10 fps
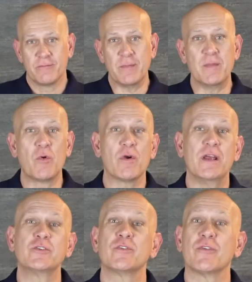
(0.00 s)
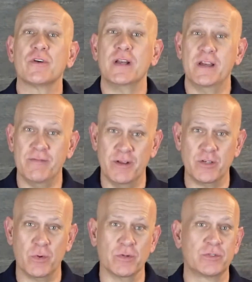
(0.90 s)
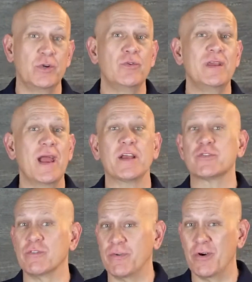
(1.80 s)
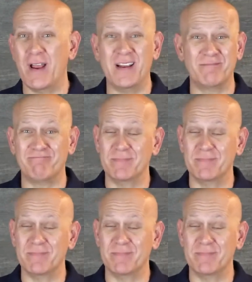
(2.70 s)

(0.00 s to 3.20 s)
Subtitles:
From the more introverted individual to the extrovert and